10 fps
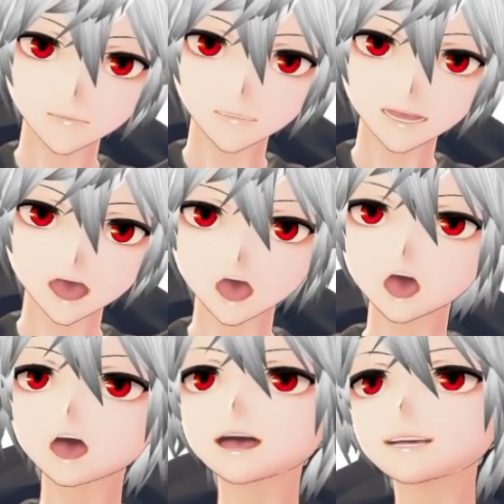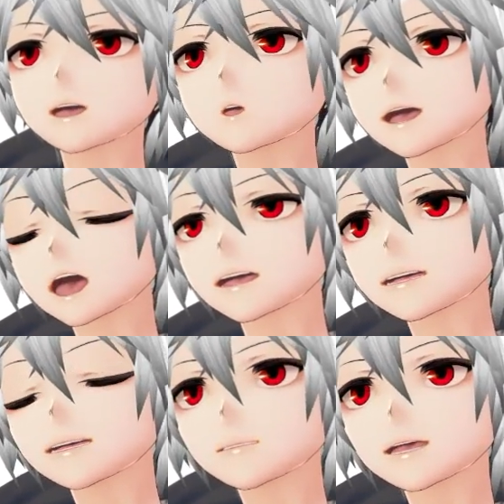Oh, okay. So we
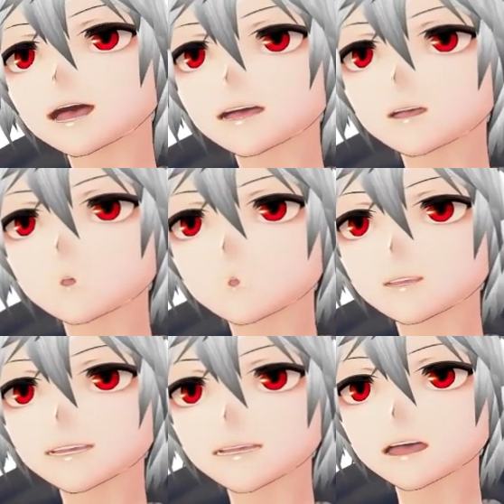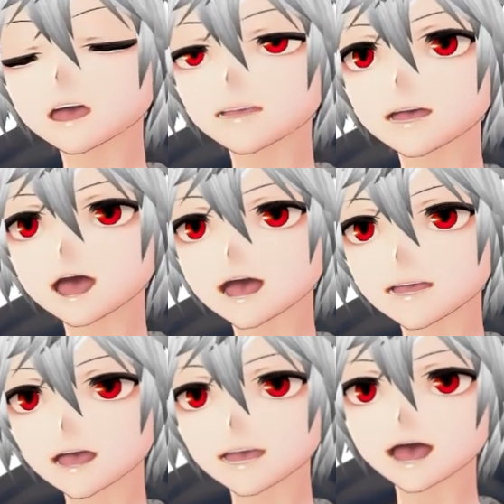can do a 10 poll with
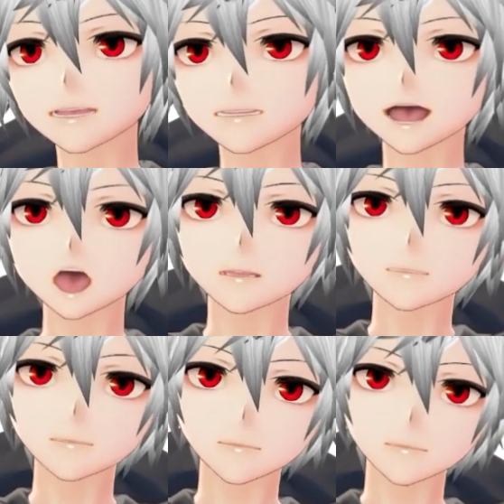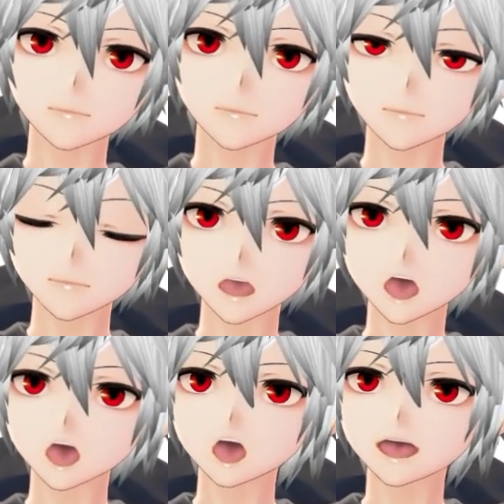gacha tickets now.
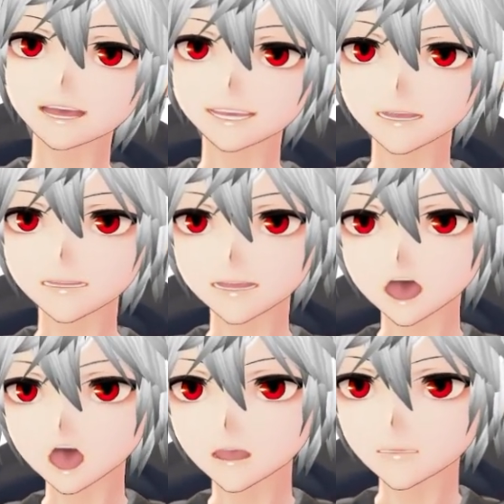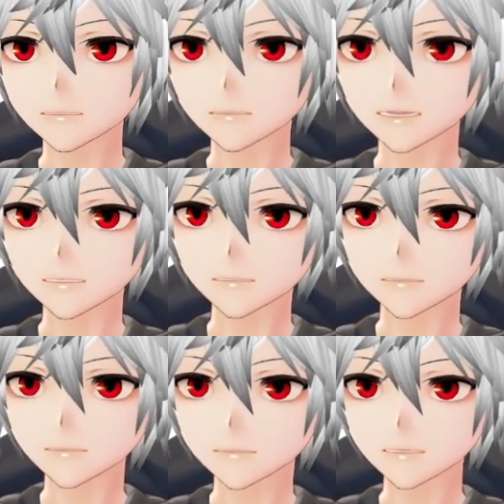Oh, okay. So,
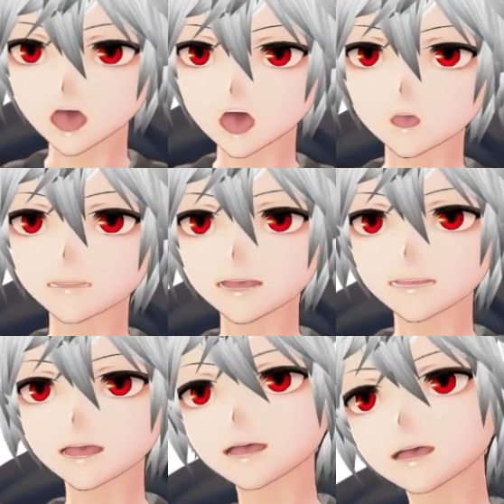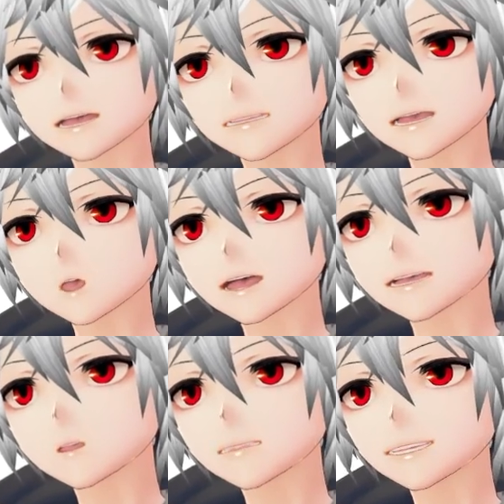oh, it's not only 10, so you can
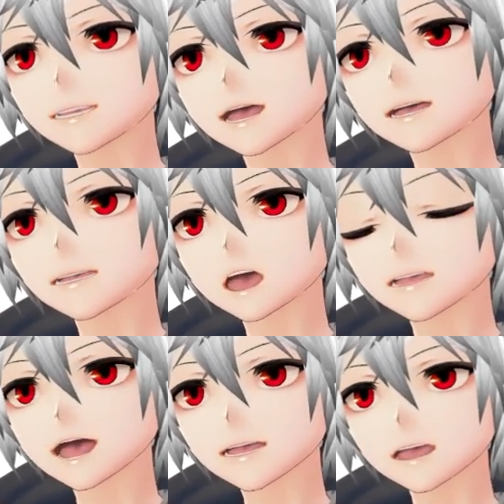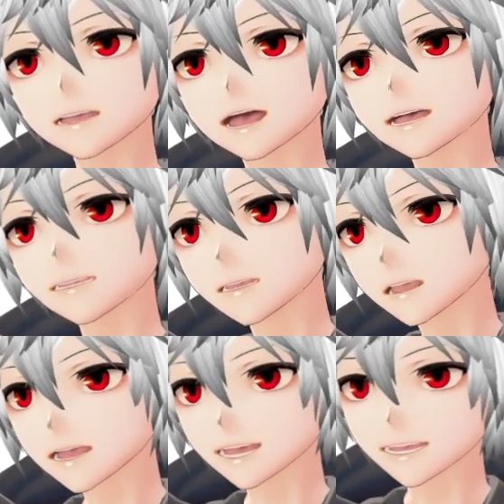do 7 polls as well. Okay, that's
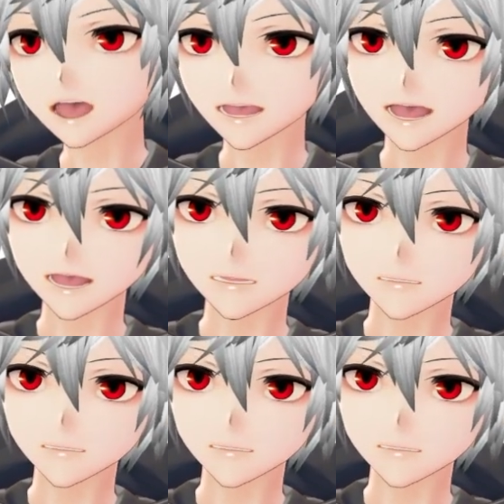very good. I like it.